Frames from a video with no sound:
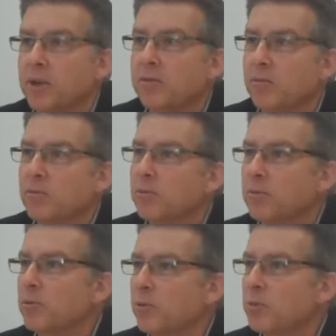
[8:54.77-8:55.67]
amount
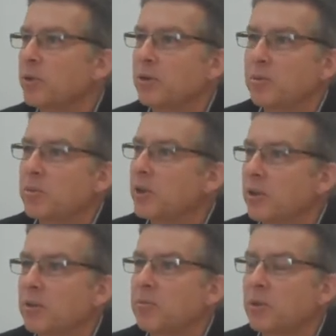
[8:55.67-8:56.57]
of ability to bring
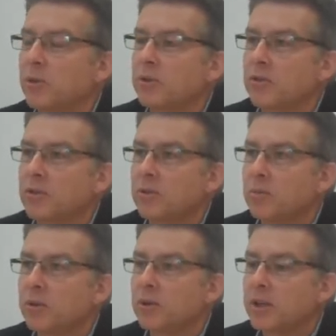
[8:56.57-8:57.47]
on employees to
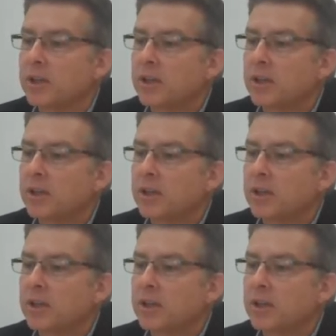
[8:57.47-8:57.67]
deploy.